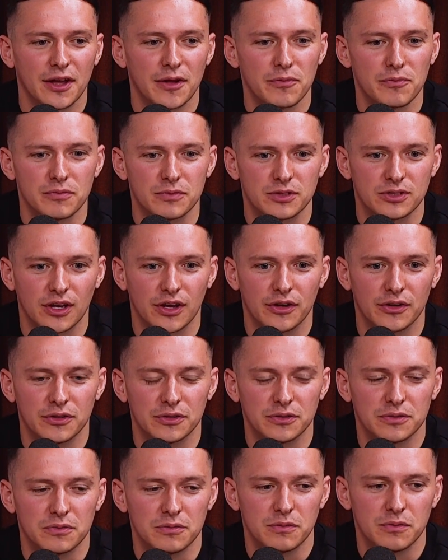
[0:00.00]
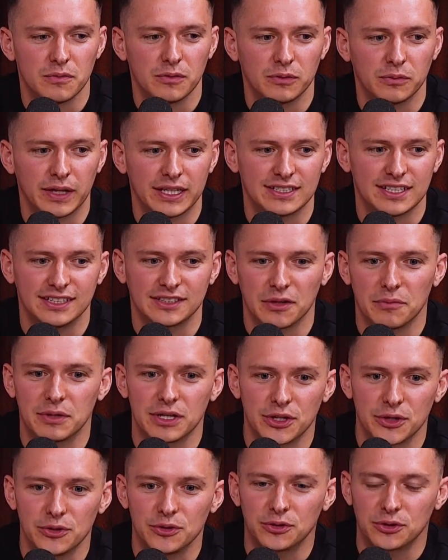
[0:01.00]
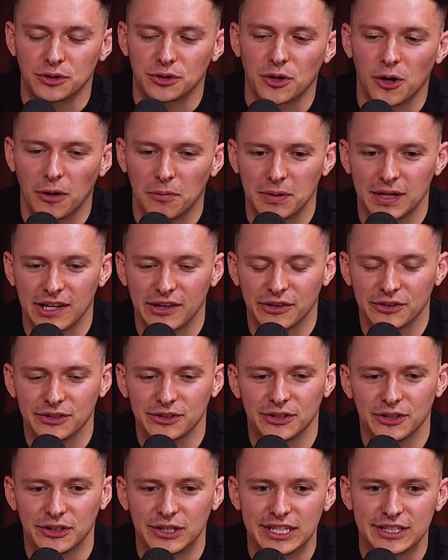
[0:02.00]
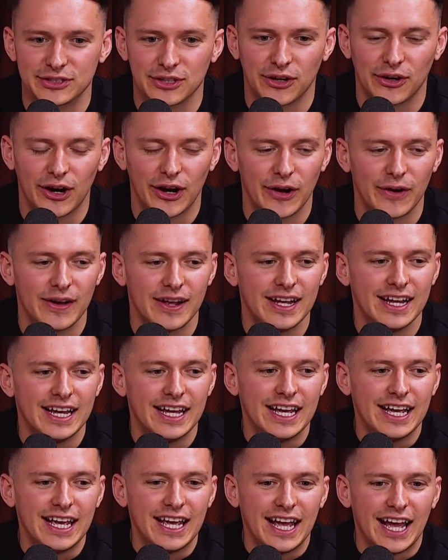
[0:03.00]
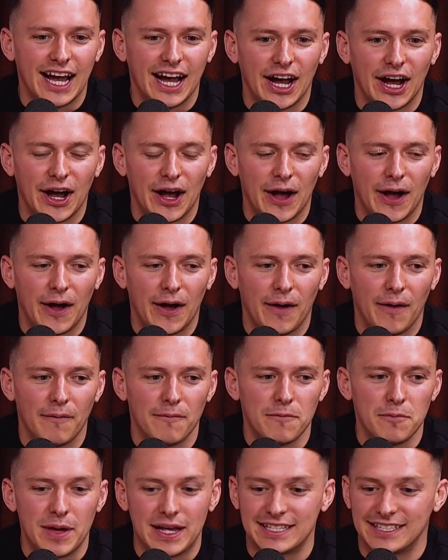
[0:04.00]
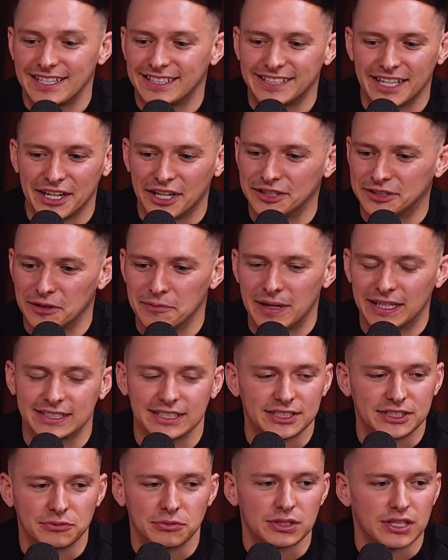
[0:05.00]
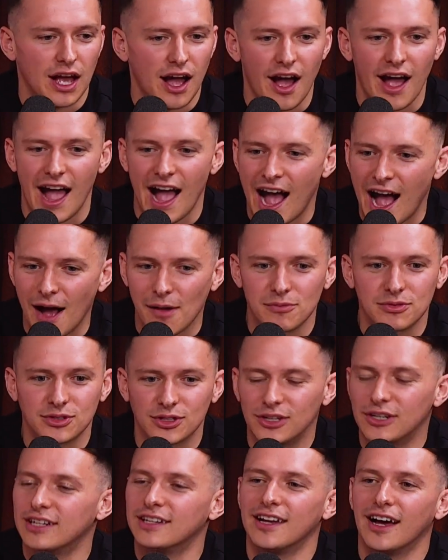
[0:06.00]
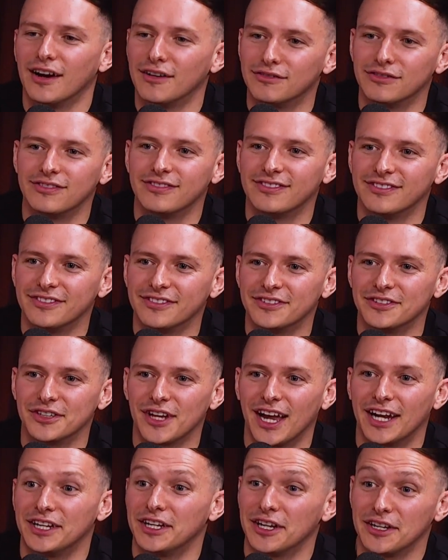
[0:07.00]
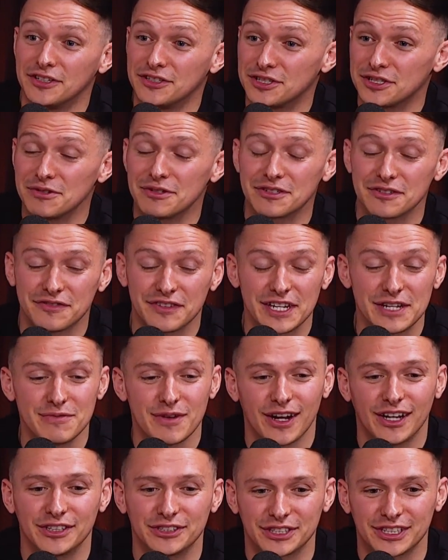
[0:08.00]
so basically somebody who you could copy on eToro, basically sent us a message and was like, I absolutely love Yeah, and she was a female actually,